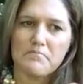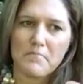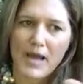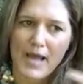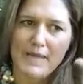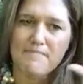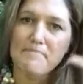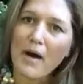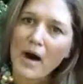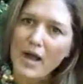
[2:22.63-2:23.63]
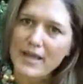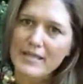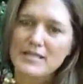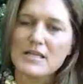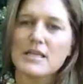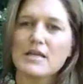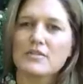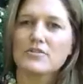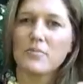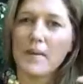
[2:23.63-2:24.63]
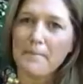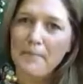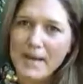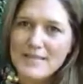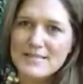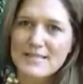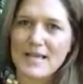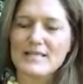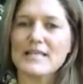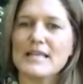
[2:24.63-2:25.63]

my mind, so my mindset,